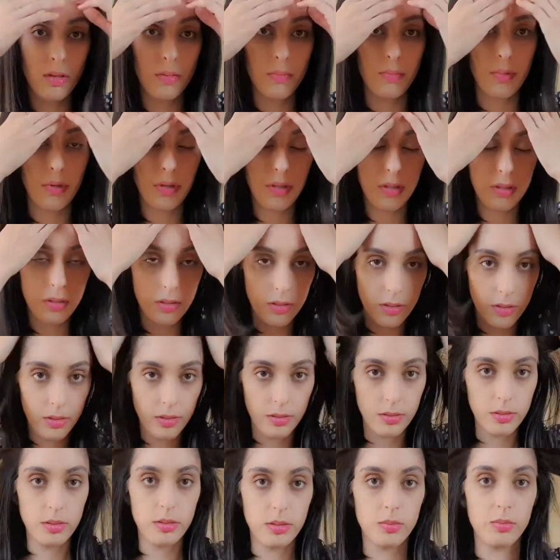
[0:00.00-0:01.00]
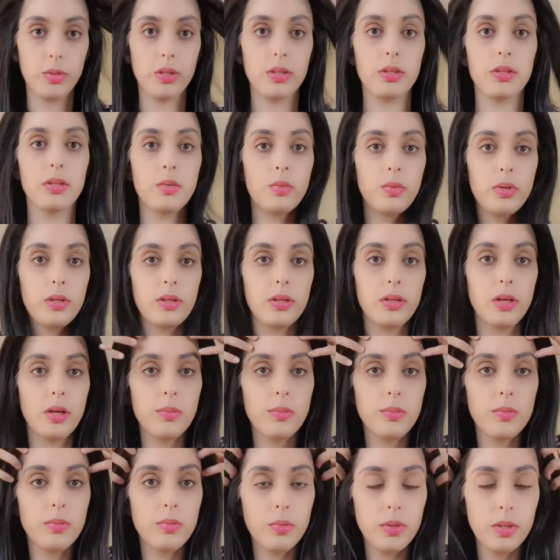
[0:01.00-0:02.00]
But this is what the wig
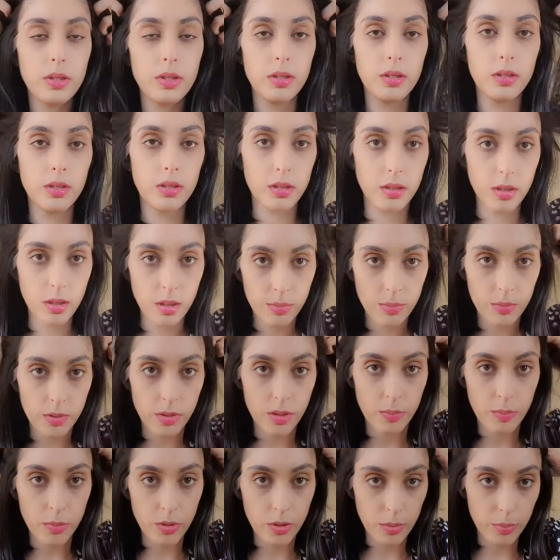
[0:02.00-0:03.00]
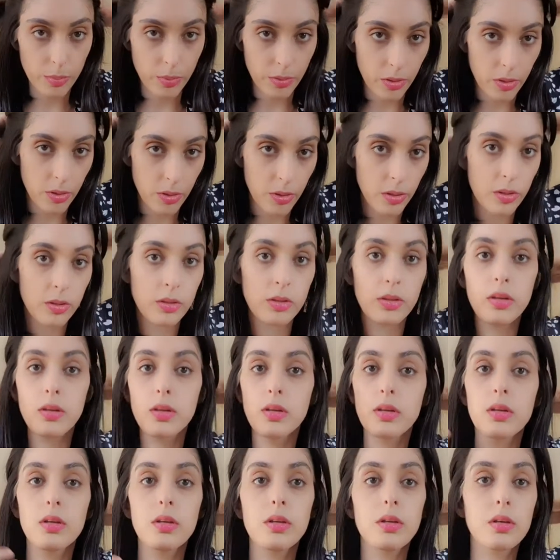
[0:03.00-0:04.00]
comes with. It comes in a middle part.
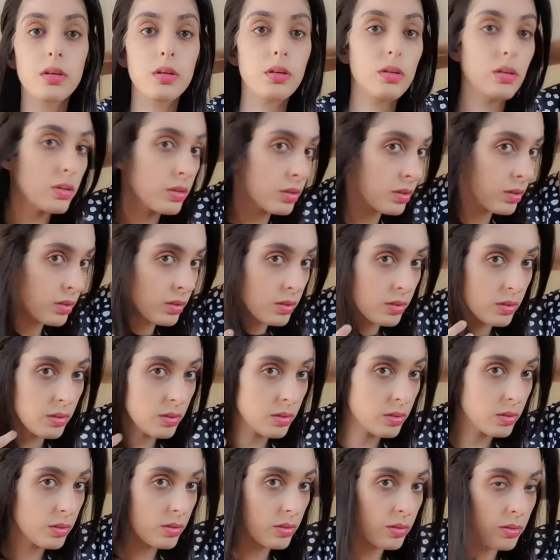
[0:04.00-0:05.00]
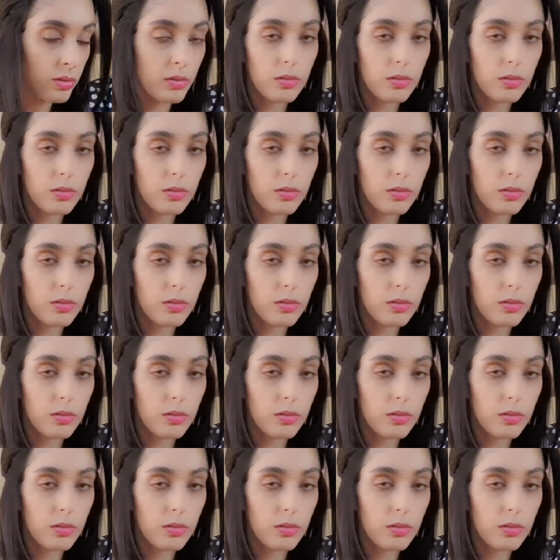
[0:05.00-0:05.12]
And